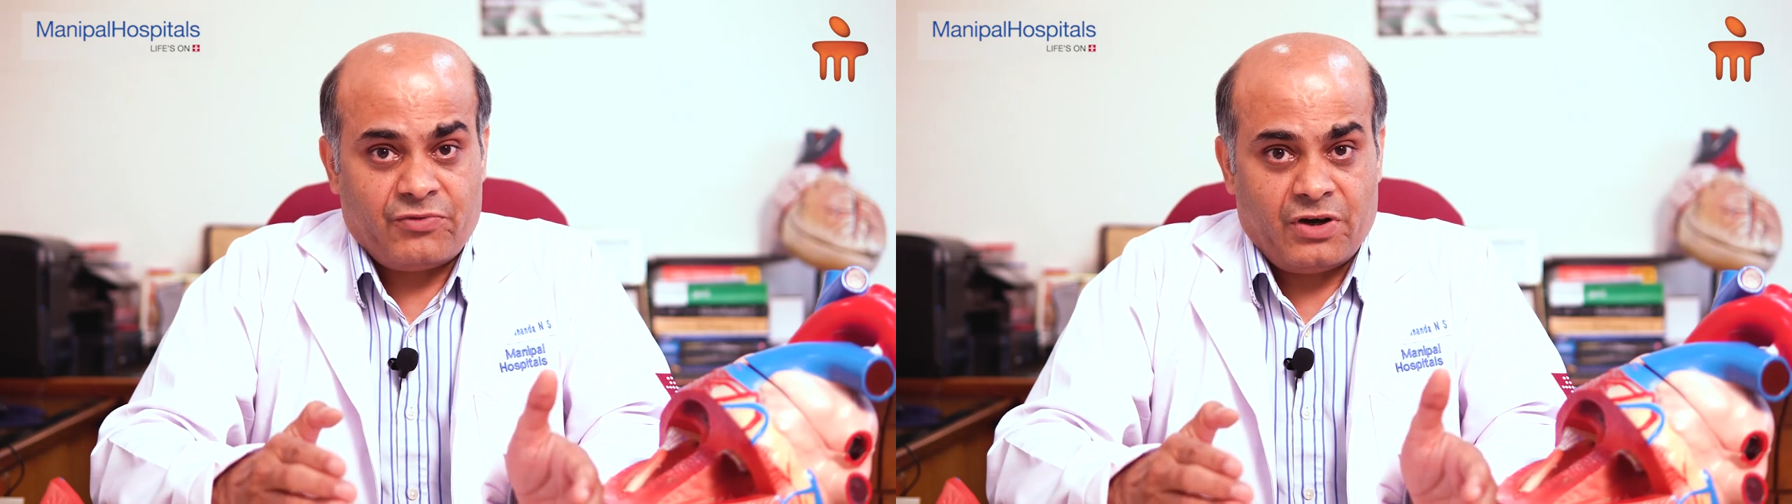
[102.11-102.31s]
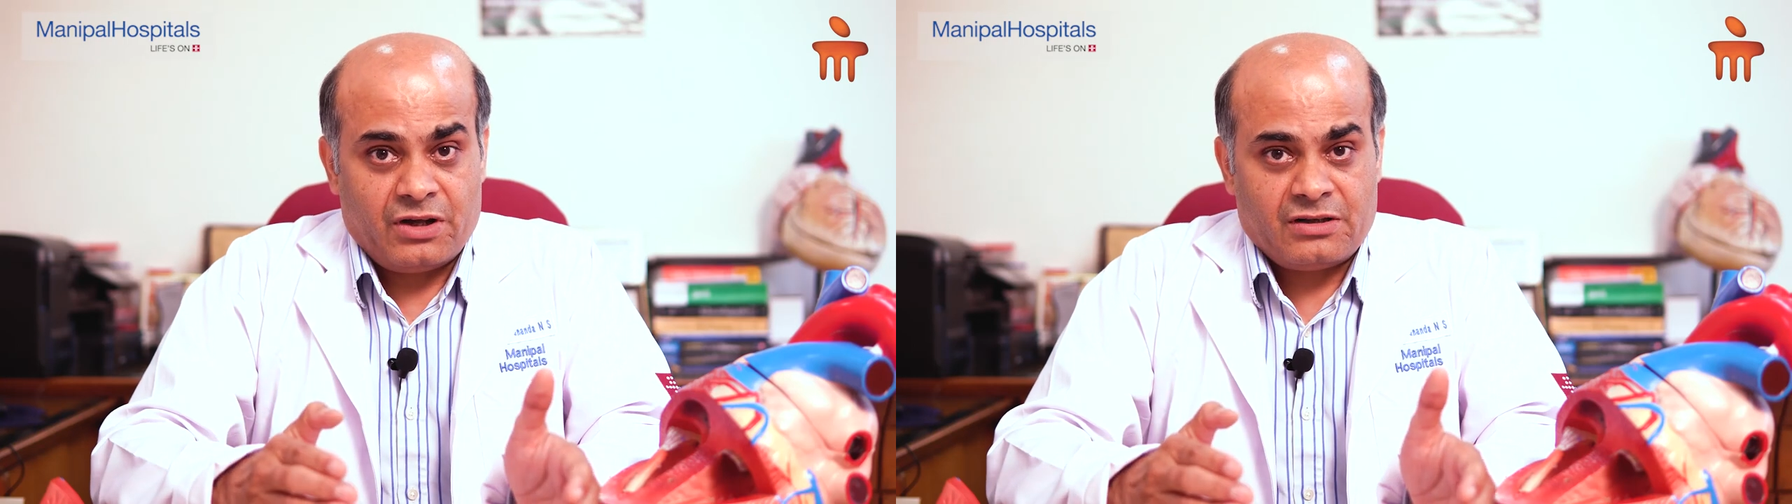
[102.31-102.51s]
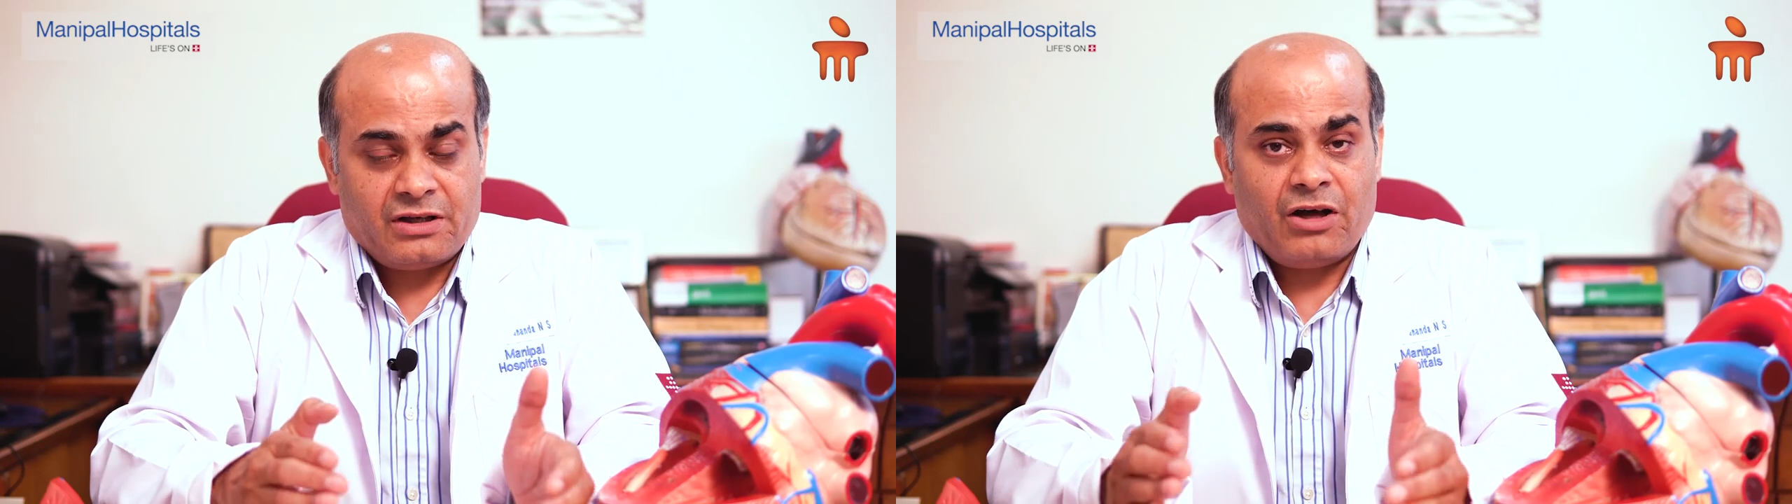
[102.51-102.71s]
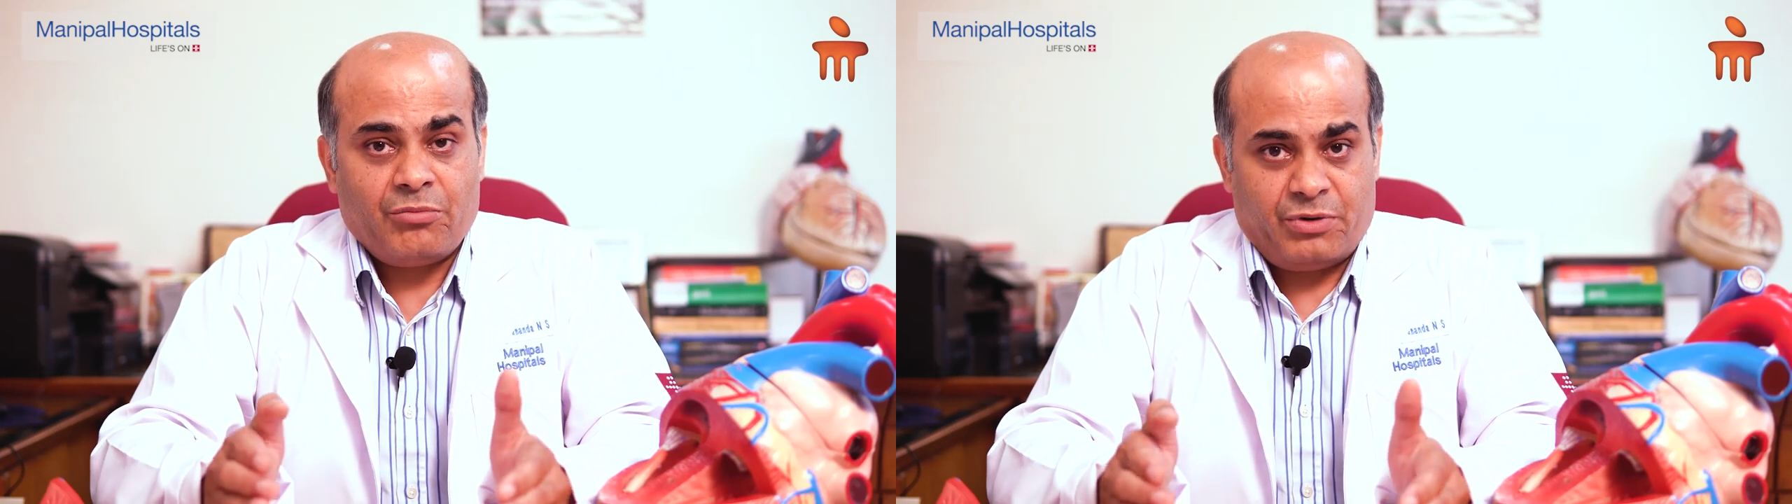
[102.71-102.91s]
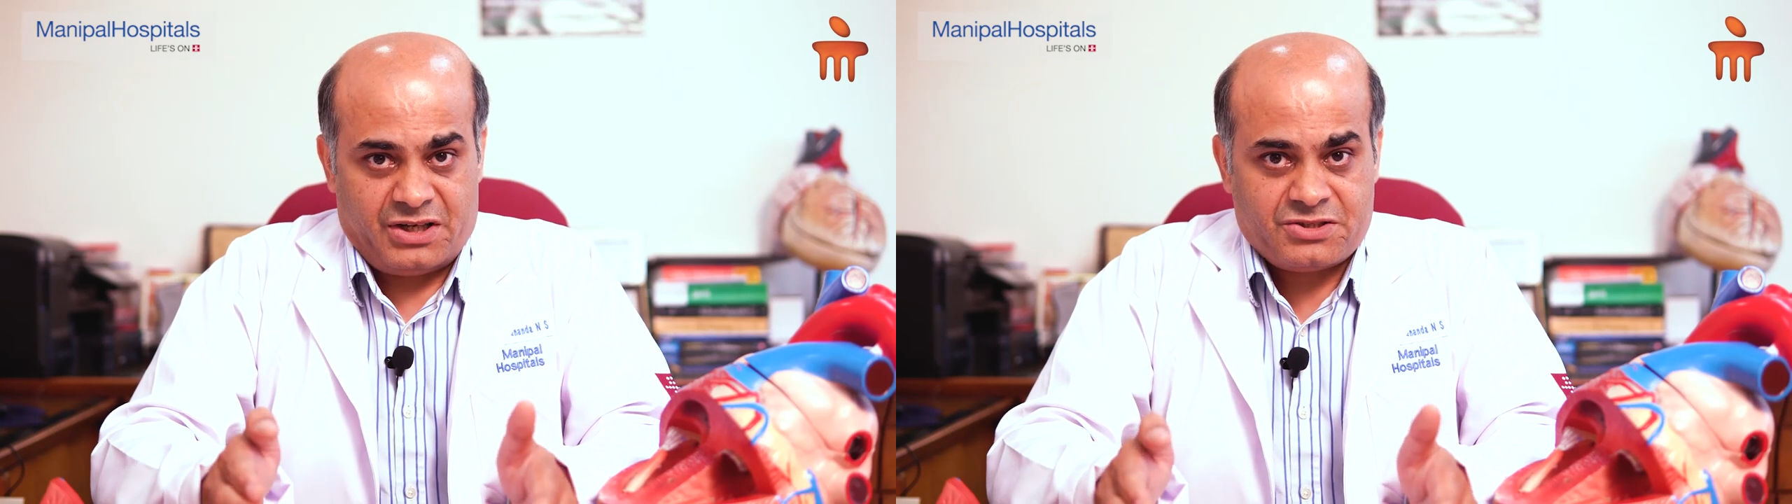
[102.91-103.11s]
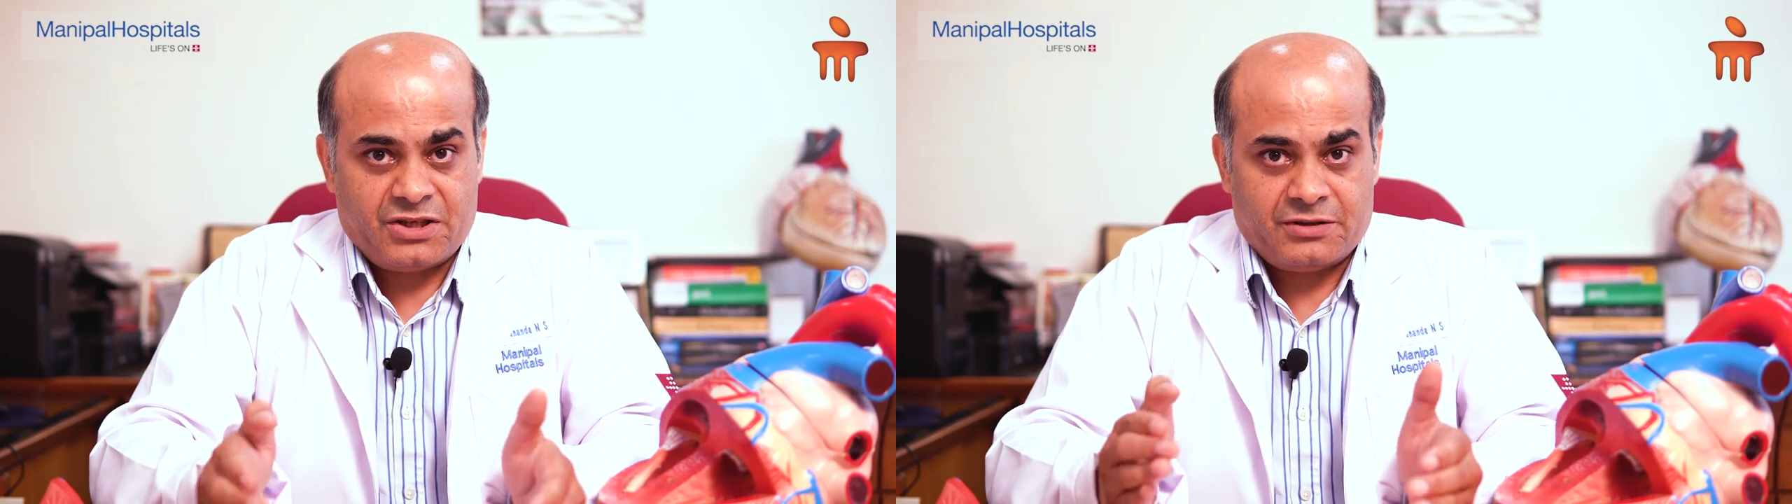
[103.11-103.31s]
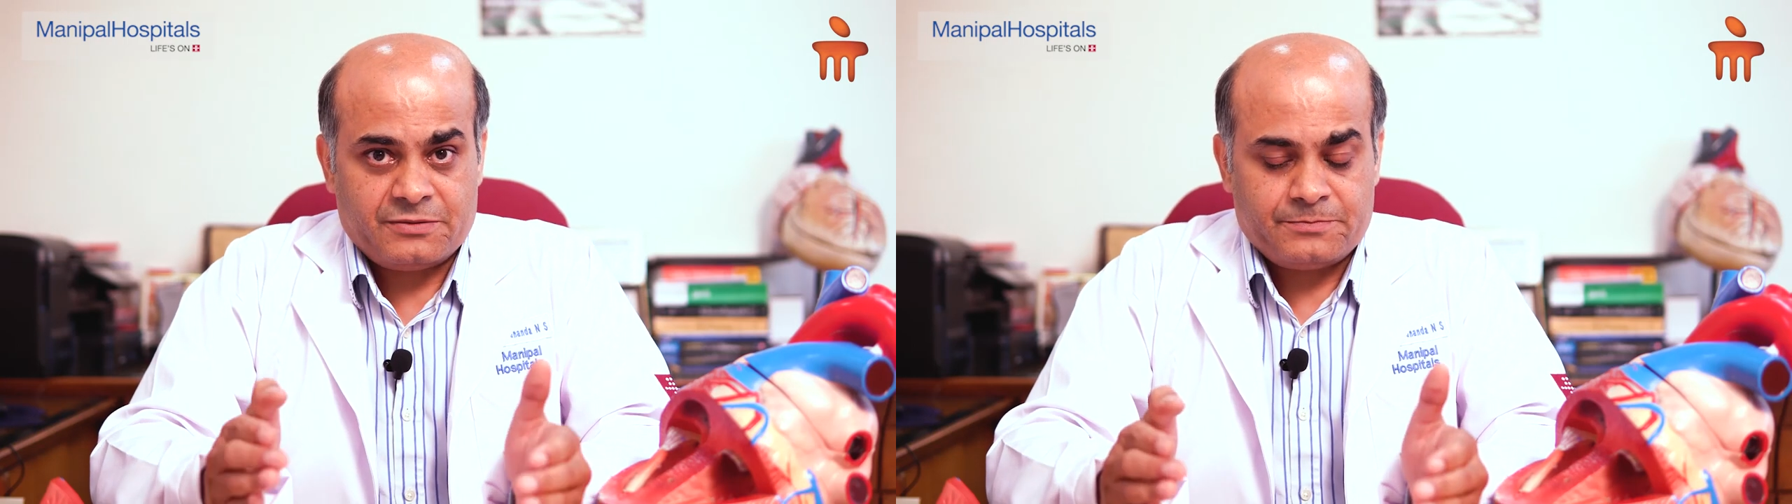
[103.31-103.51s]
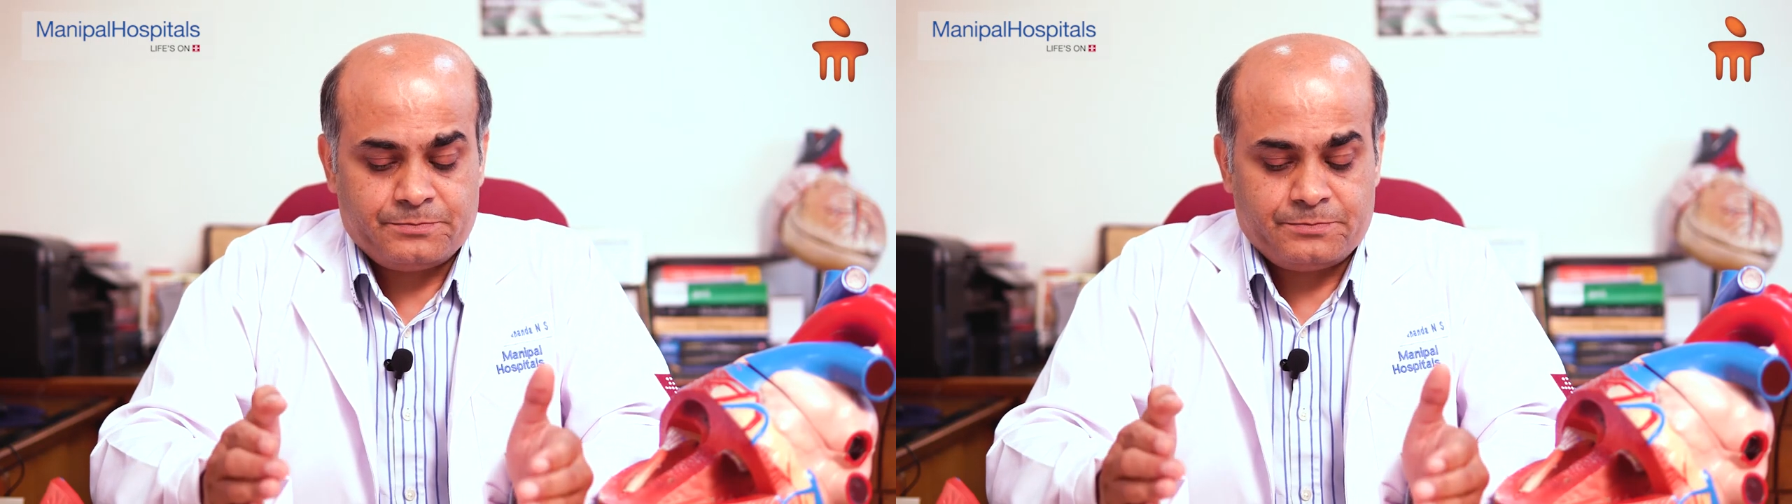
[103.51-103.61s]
for an operation.